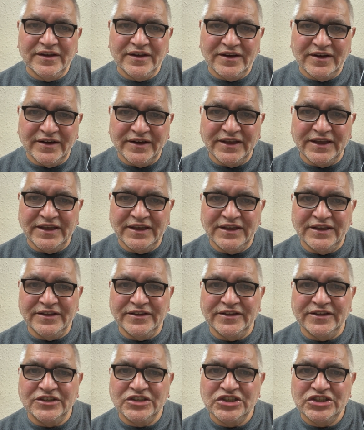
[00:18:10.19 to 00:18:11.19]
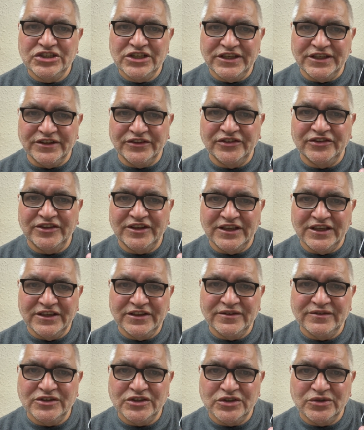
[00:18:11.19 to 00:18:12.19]
i.e. the sheets, the
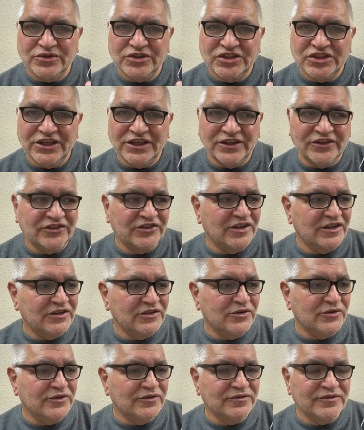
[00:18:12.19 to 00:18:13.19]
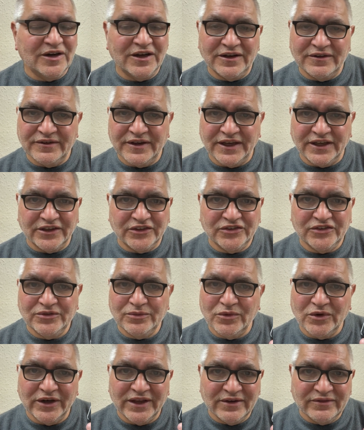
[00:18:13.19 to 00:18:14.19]
individual sheets in your filofax,
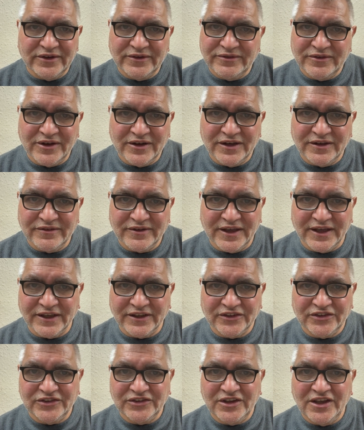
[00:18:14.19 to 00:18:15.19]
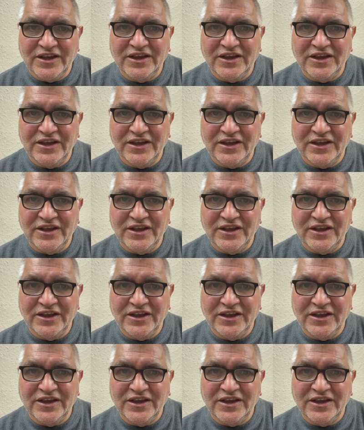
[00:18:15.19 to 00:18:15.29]
whatever filofax